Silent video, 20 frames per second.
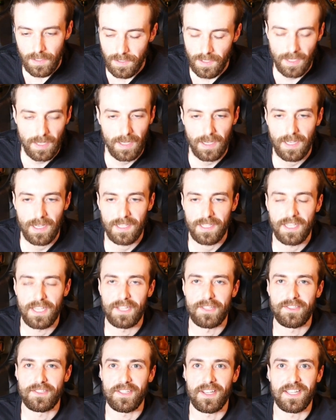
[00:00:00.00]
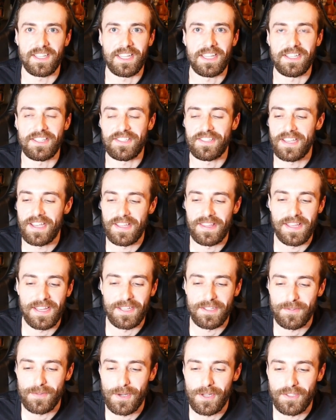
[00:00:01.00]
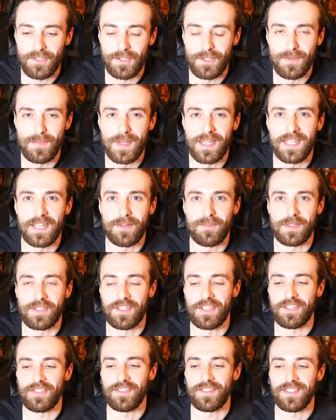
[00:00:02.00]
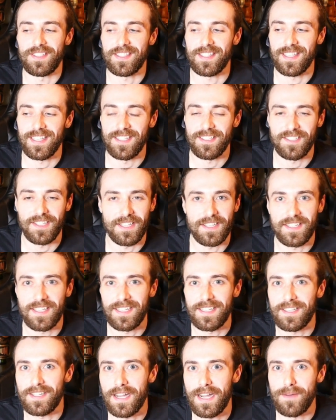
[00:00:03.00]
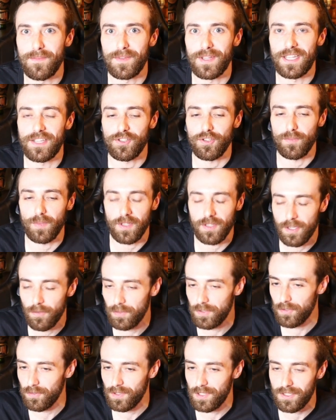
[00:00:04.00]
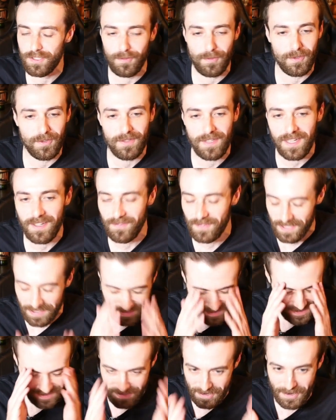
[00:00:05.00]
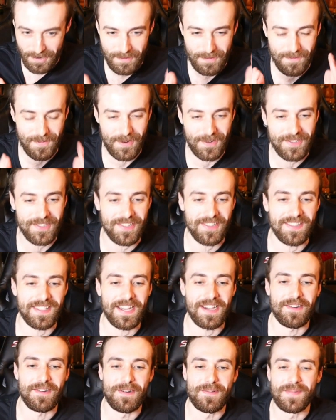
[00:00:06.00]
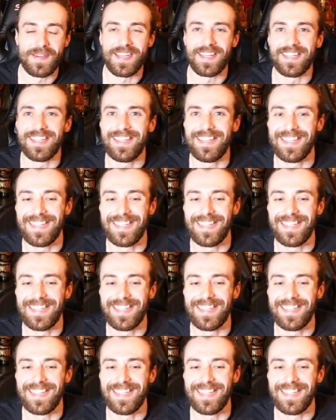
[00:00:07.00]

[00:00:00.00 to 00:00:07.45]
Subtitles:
Yeah, I can't stand that as well too, man. I'll be teaching these kids like a kicking combination, but can we do this? Can we do that? I'm like, no, focus on that one, man.